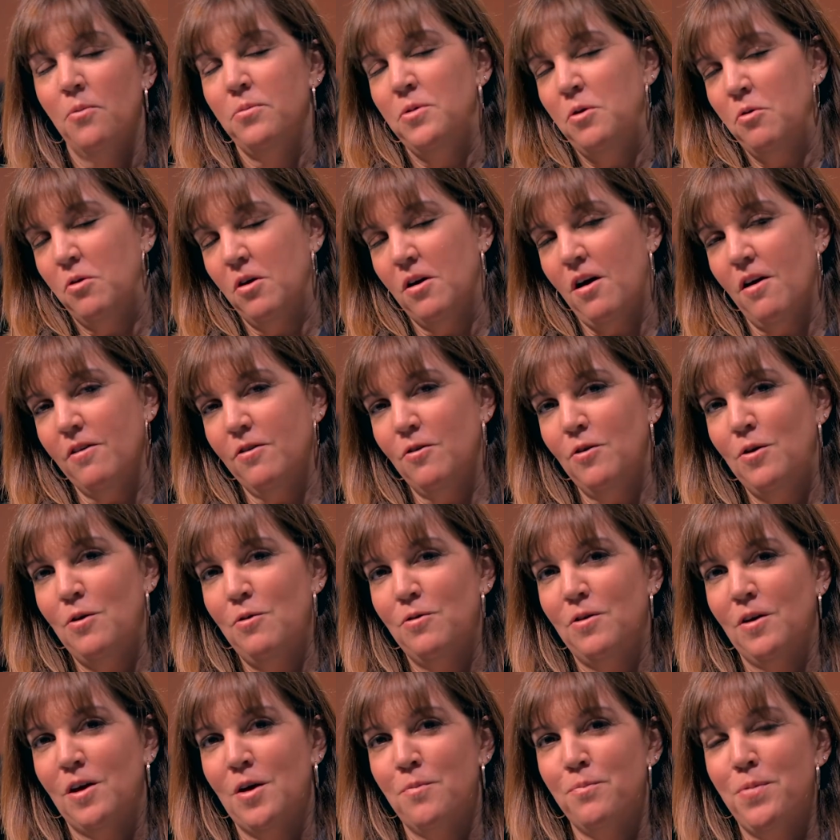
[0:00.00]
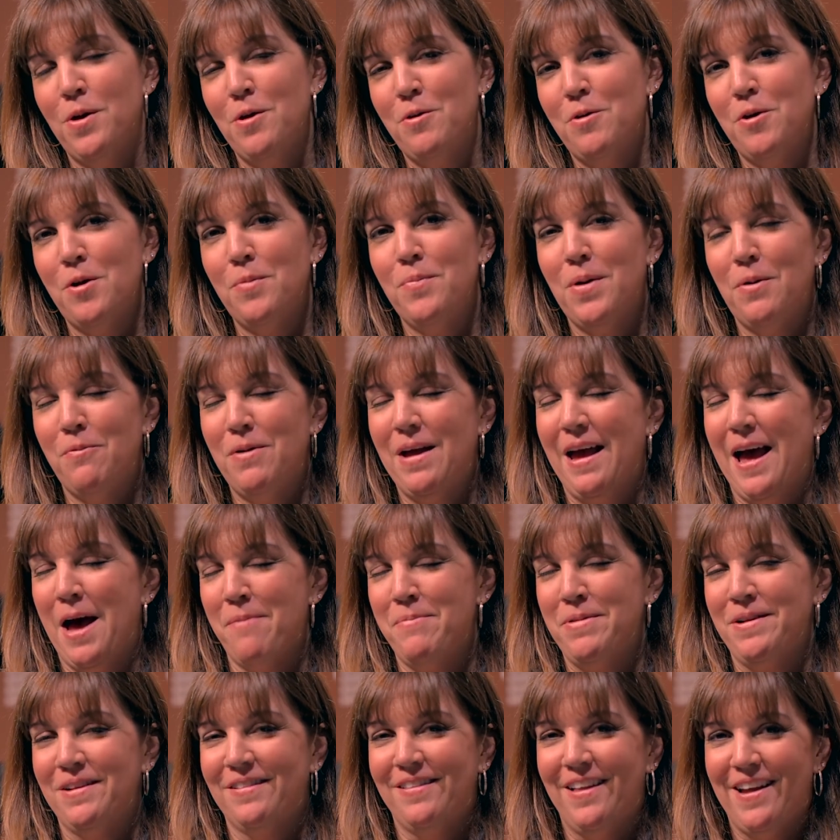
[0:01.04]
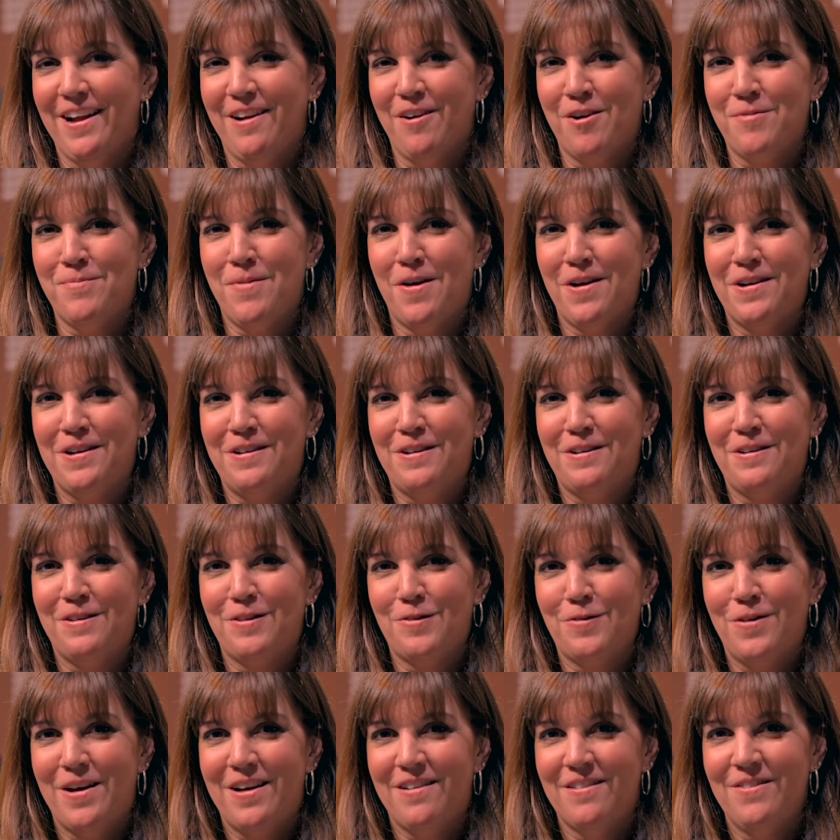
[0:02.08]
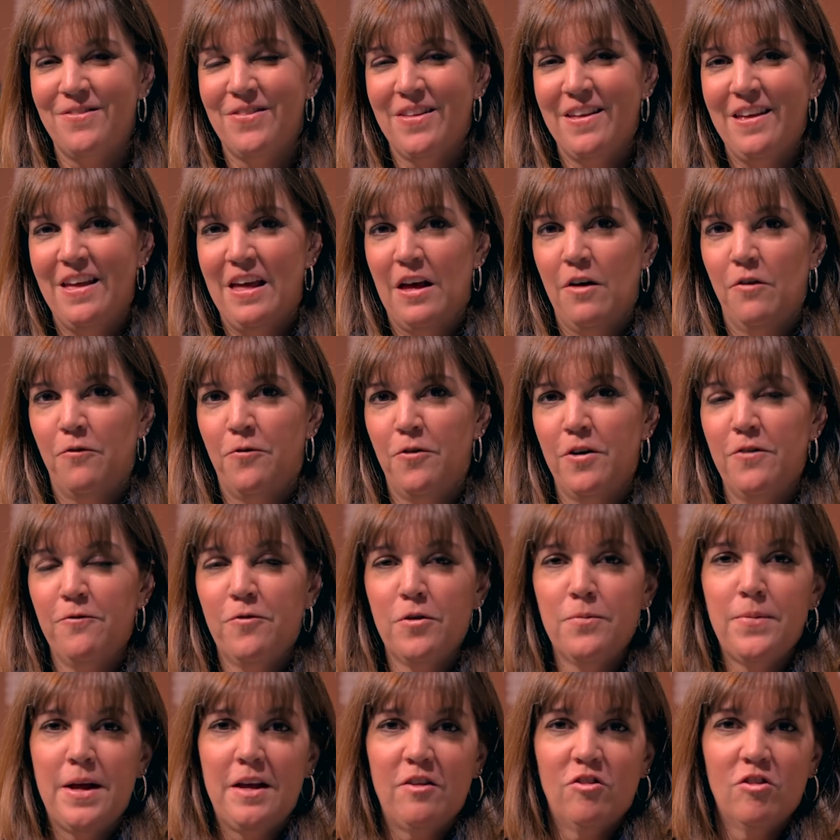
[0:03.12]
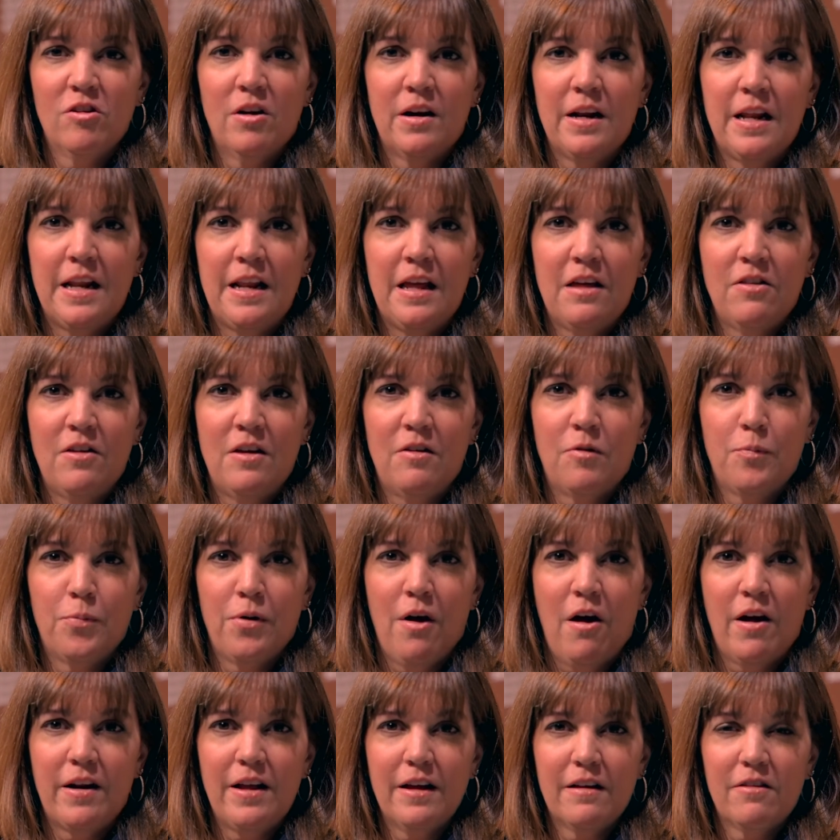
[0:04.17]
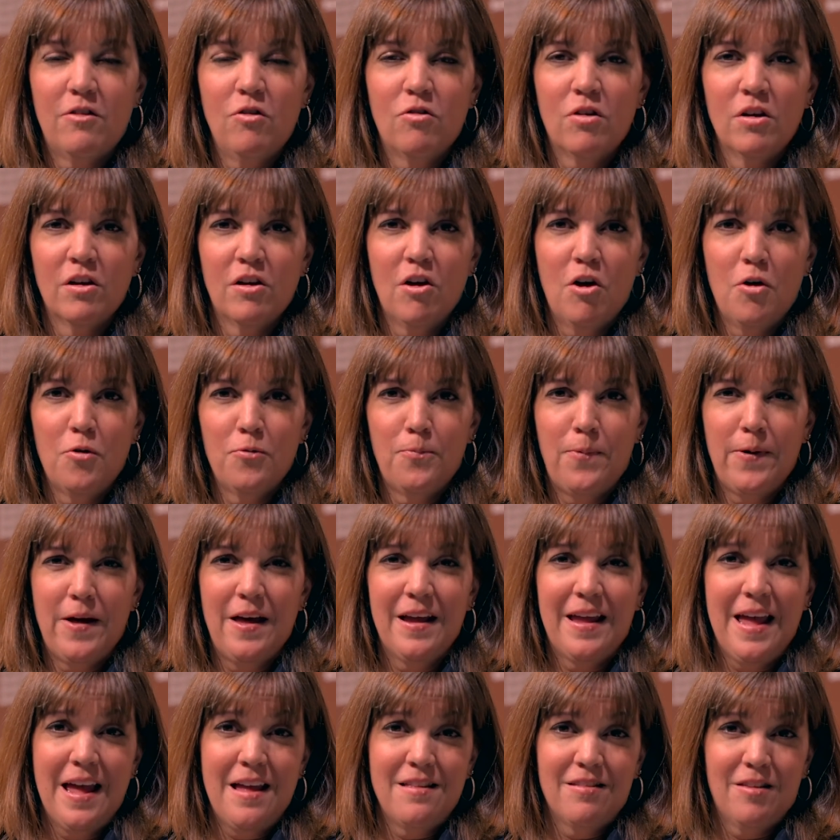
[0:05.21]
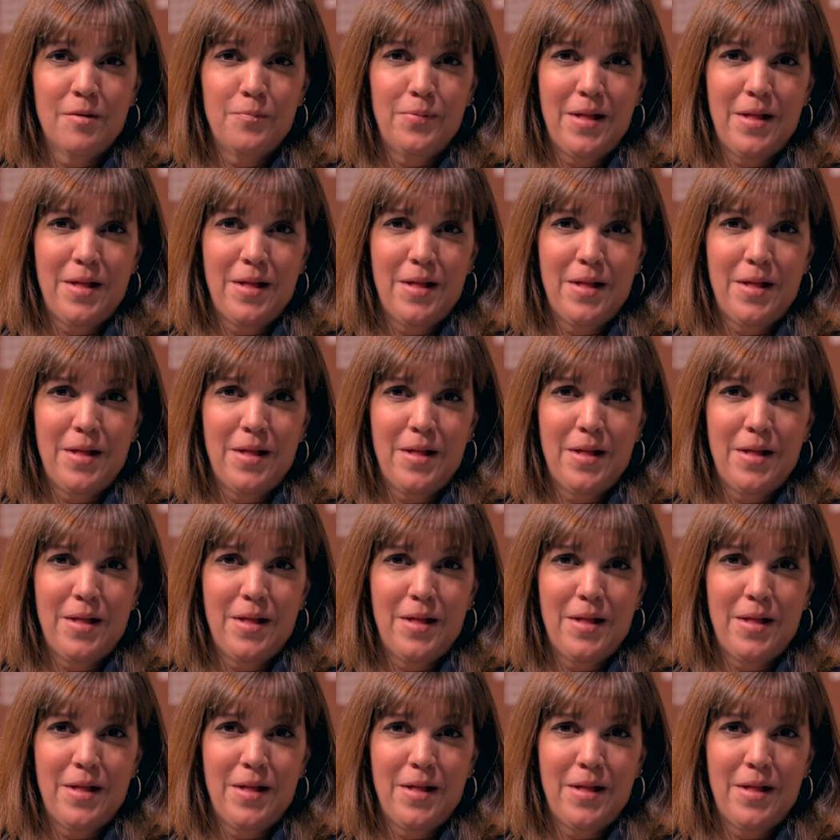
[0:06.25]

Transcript: You could also use a computer, but we happen to like our monitor as well. For information on any of these products, you can go again to